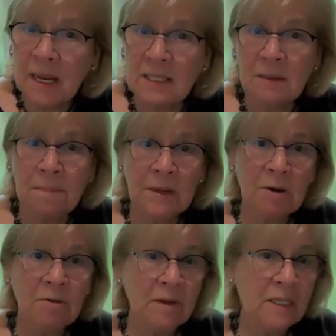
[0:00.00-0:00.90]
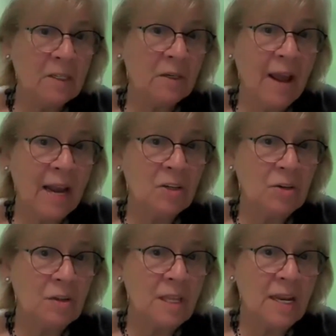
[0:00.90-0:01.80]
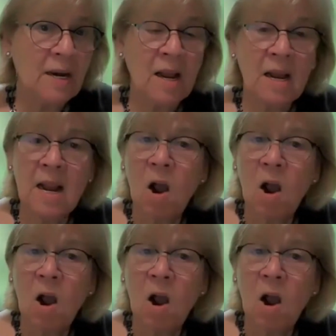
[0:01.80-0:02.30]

It's a bigger risk factor than